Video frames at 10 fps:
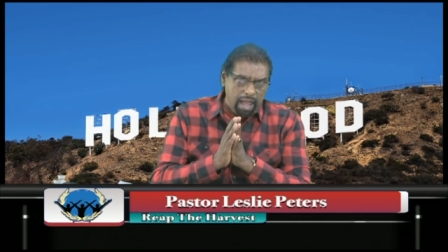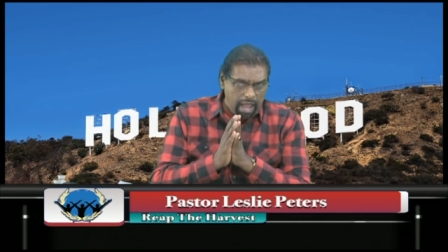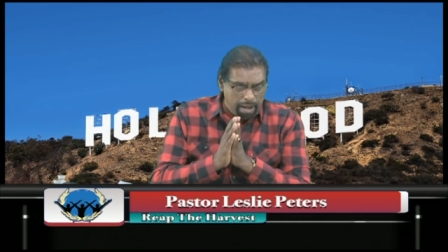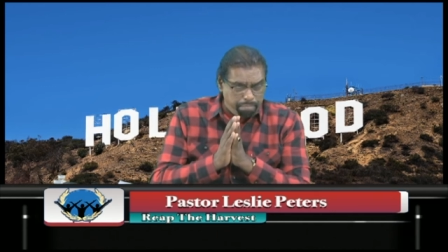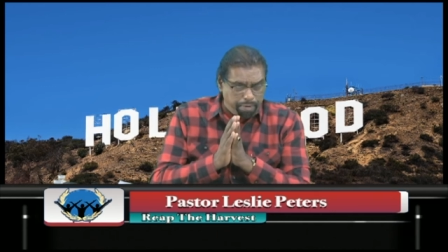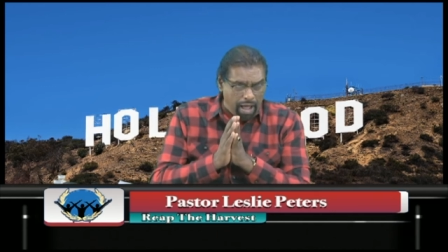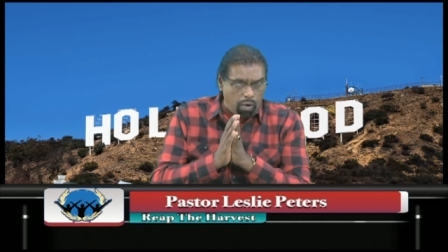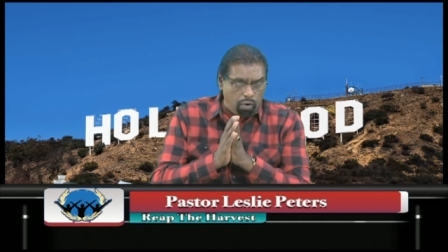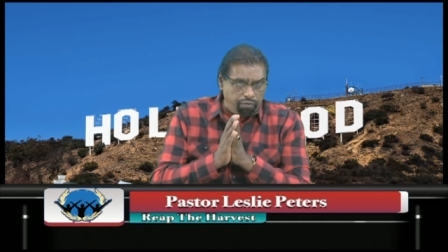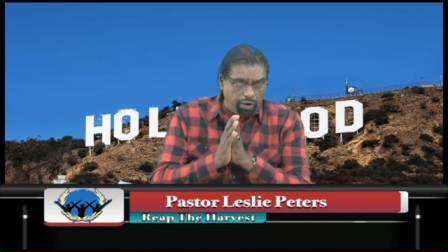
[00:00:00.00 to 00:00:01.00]
and
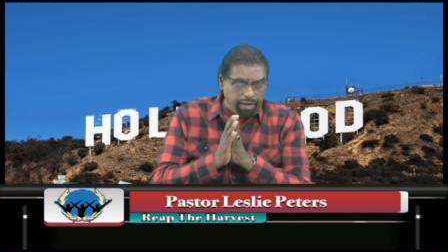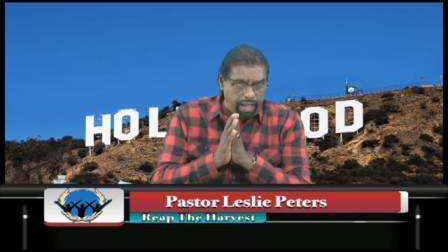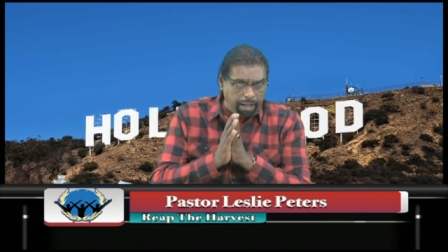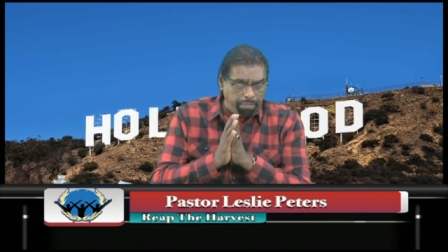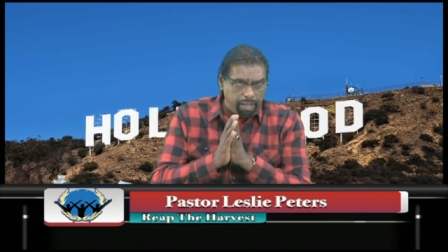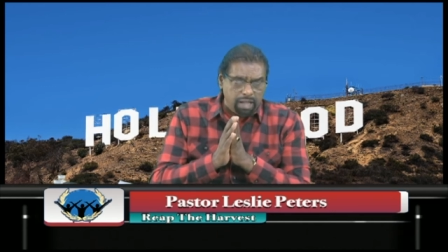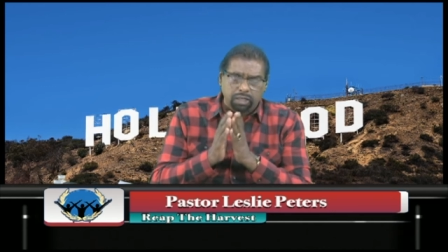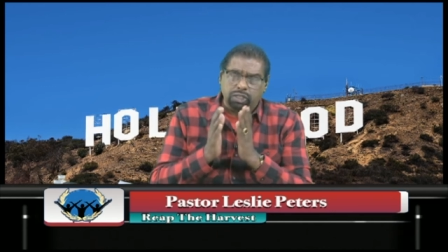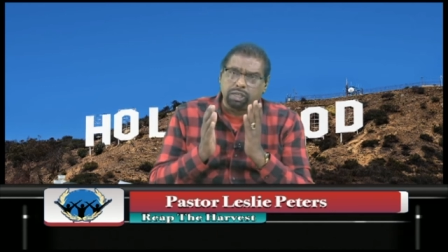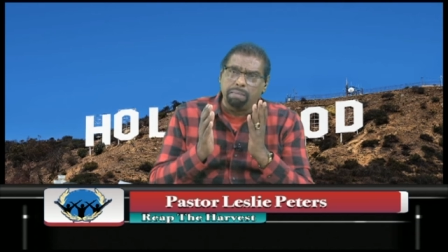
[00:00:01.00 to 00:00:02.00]
powerful name.
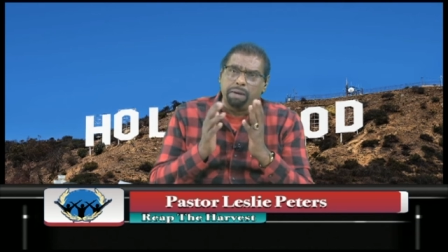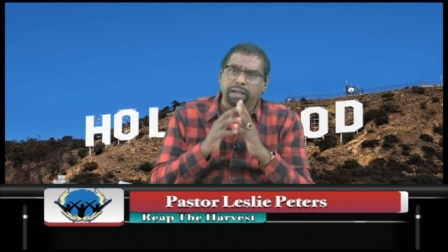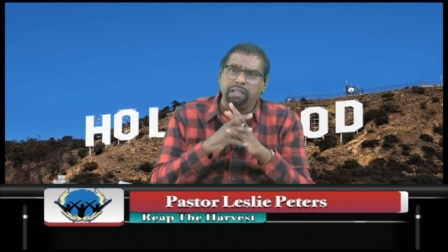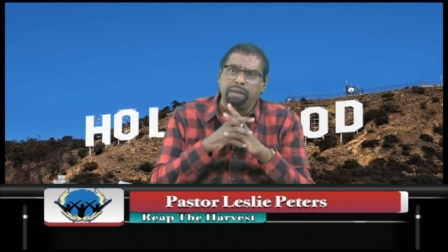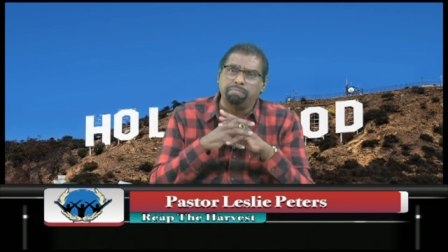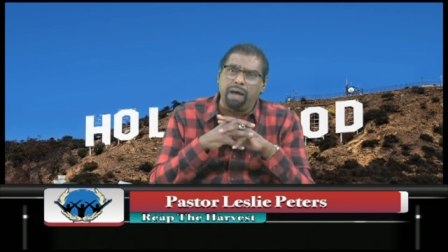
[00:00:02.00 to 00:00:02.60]
Somebody that